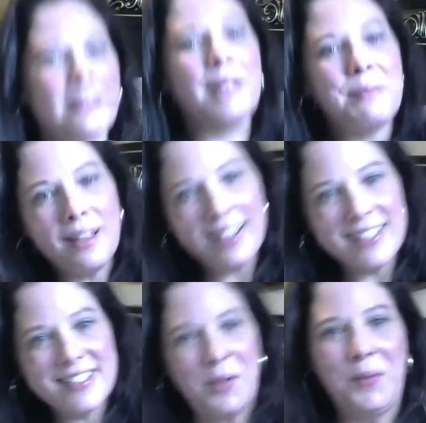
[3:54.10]
I'm not
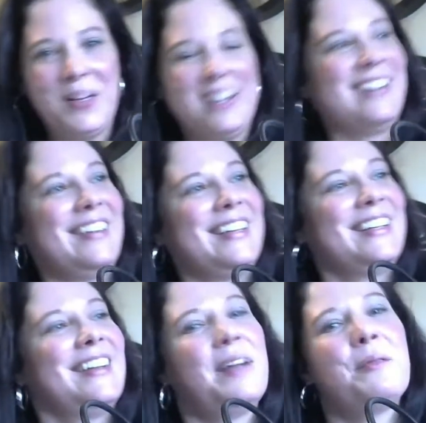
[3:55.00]

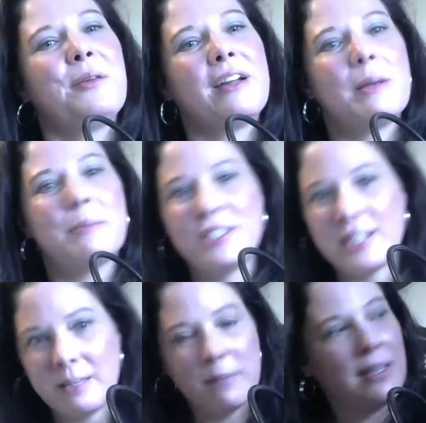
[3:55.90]
I'm wearing my
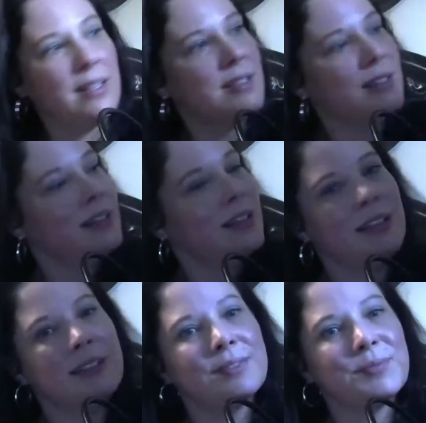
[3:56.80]
pajama pants.
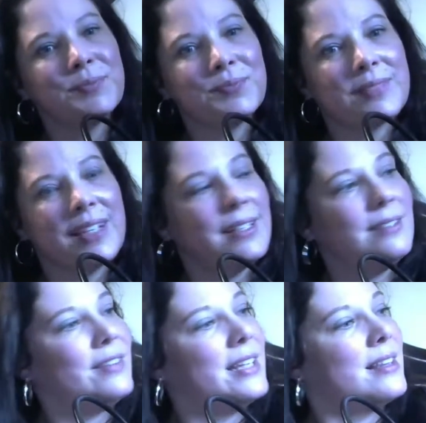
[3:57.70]
I
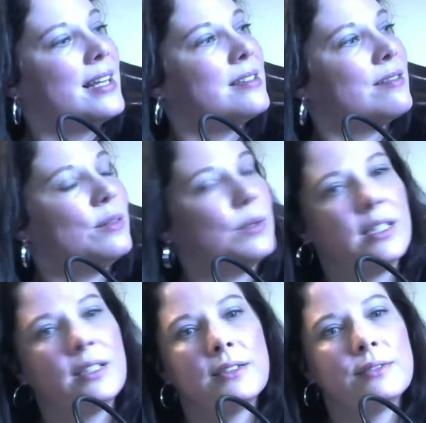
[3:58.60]
don't think that's going to
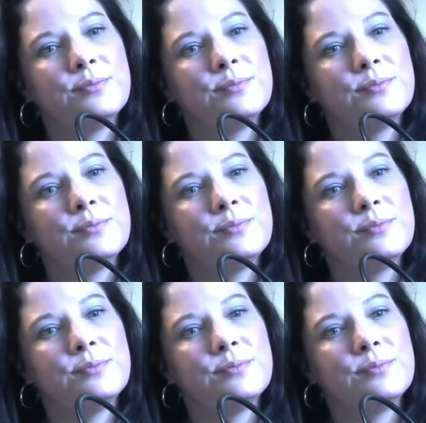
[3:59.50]
work.